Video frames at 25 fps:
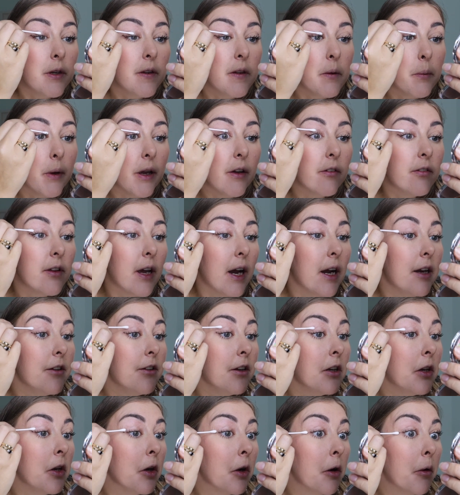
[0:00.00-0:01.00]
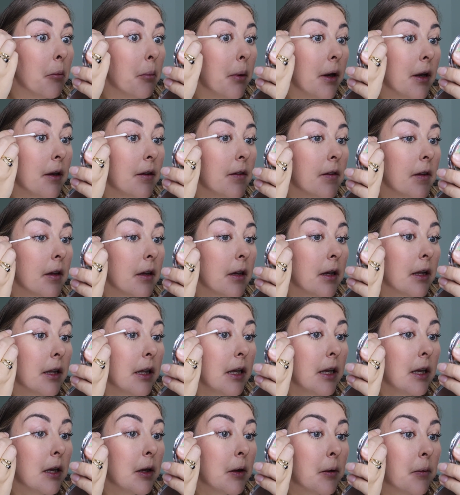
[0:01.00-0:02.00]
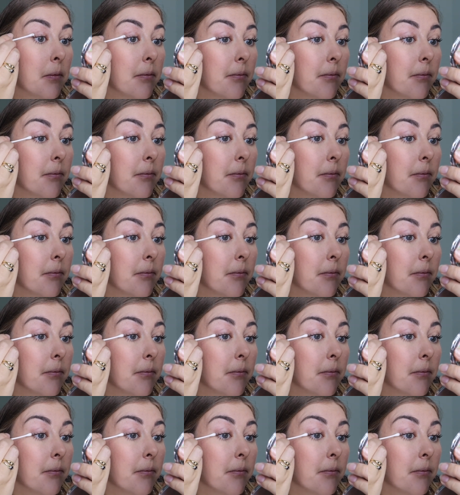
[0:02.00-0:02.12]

way of tidying it up, basically.